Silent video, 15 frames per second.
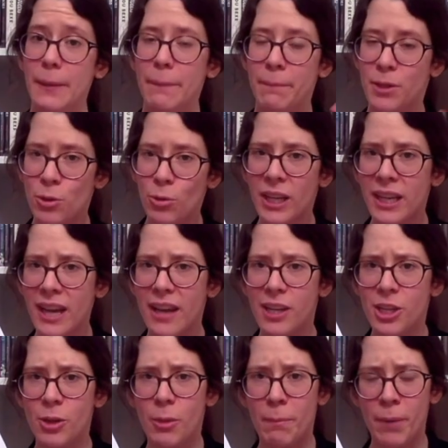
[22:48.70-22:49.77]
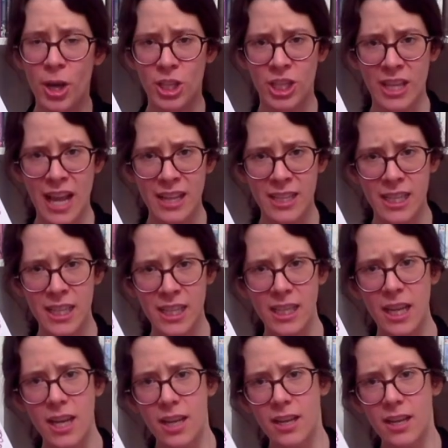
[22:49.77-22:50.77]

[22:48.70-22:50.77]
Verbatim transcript: But looking at, you know, the personality,